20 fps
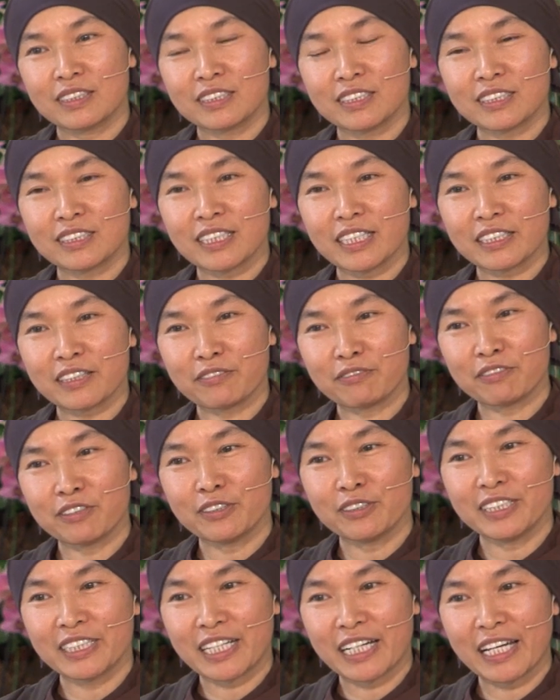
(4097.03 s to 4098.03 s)
Just like the
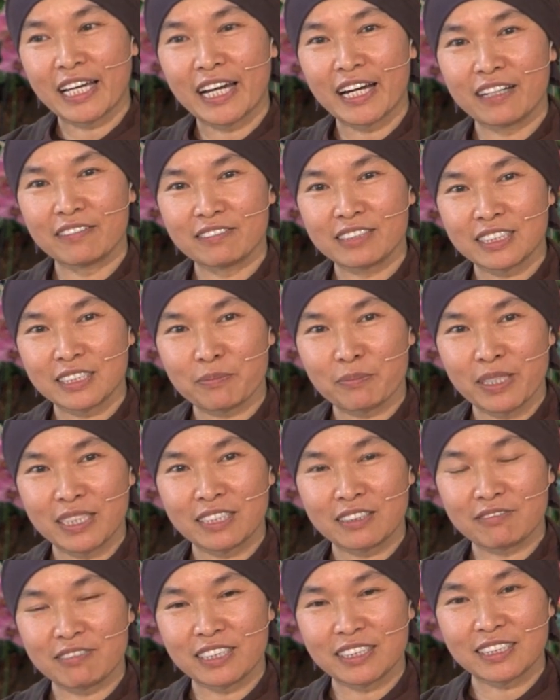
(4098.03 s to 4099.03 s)
feeling I have, it's a
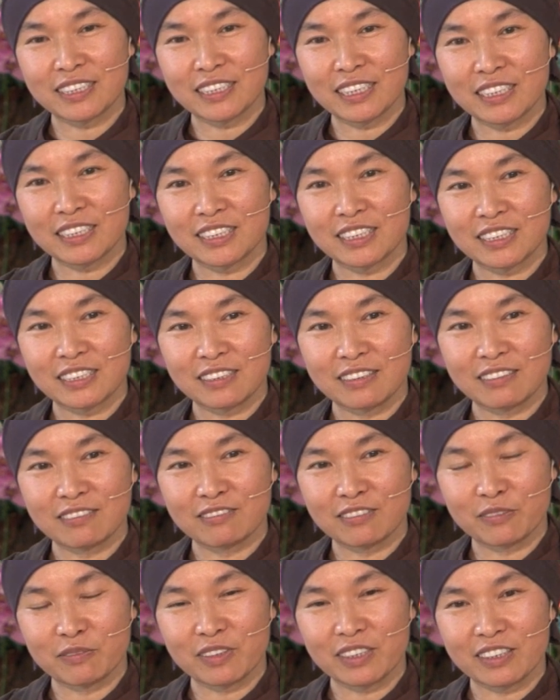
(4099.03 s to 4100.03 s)
manifestation
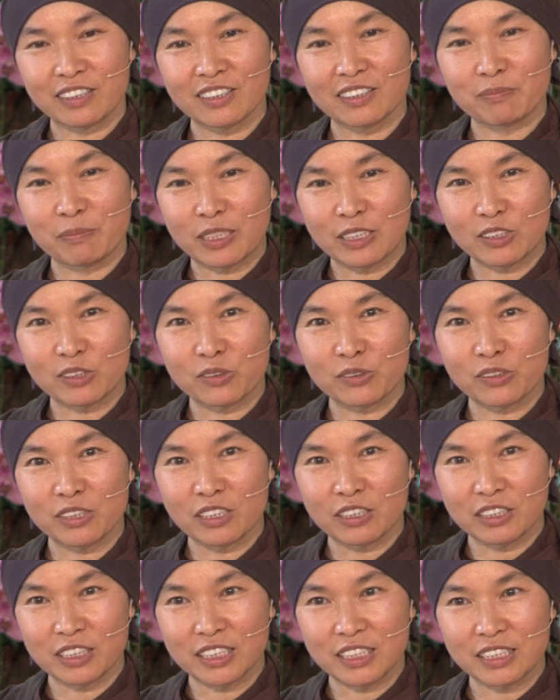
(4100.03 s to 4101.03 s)
from my store
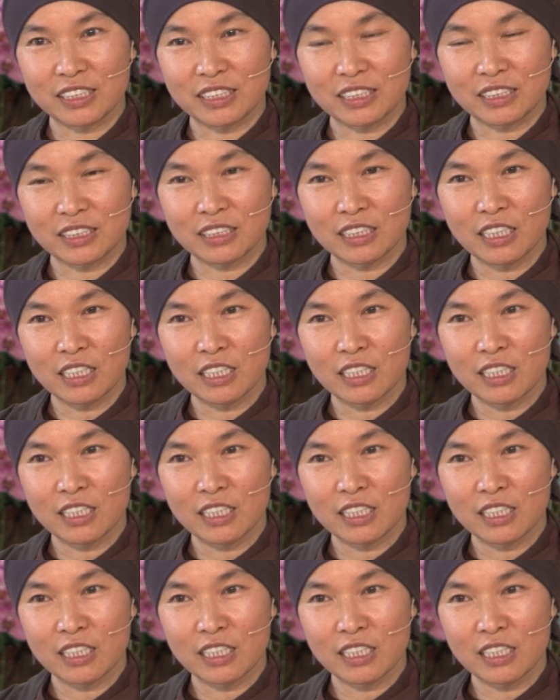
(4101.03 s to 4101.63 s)
consciousness.